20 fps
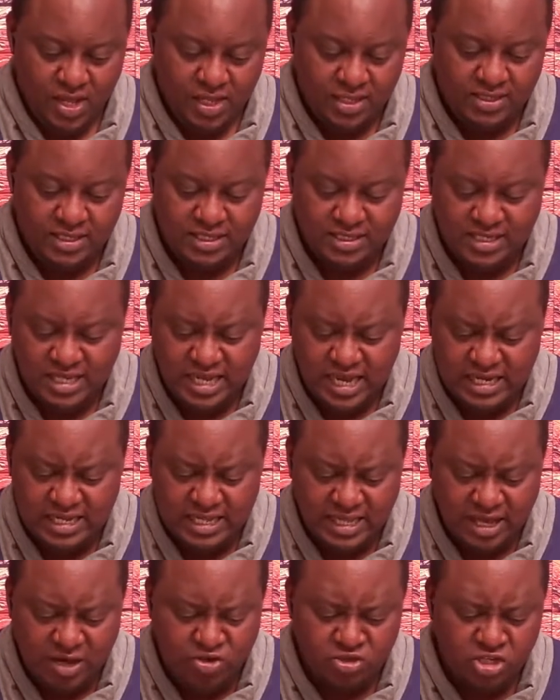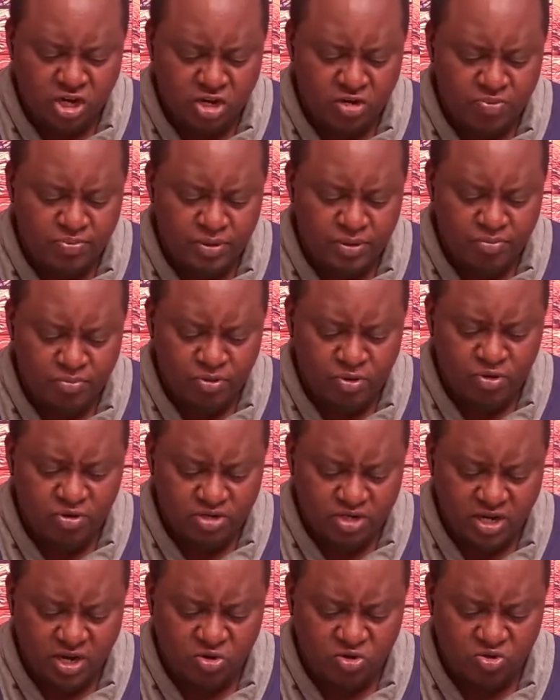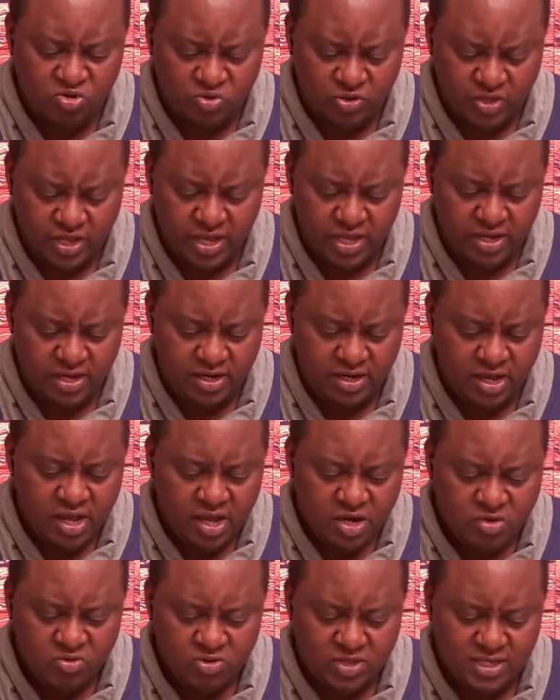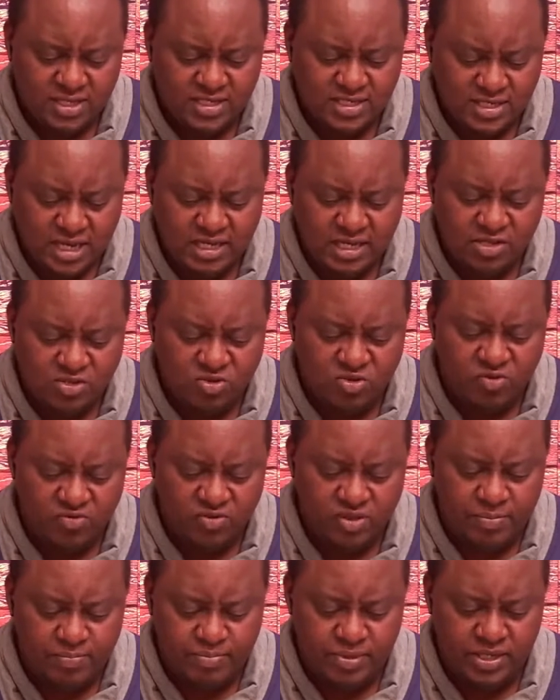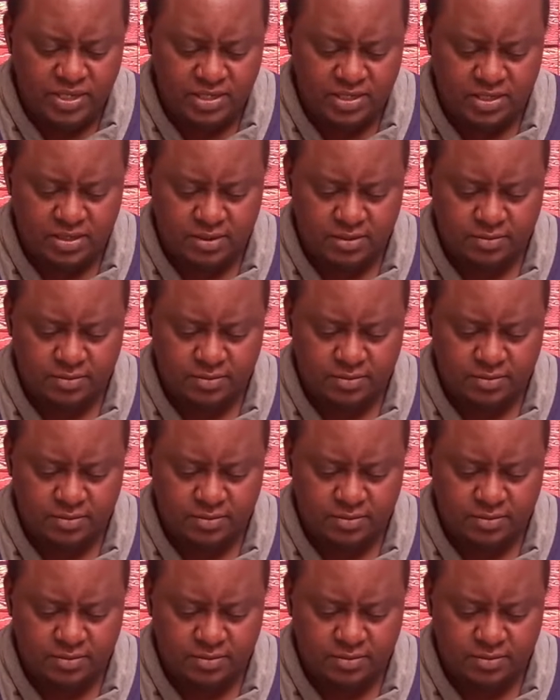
It says, Yet thou shalt be brought down to hell to the sides of the pit.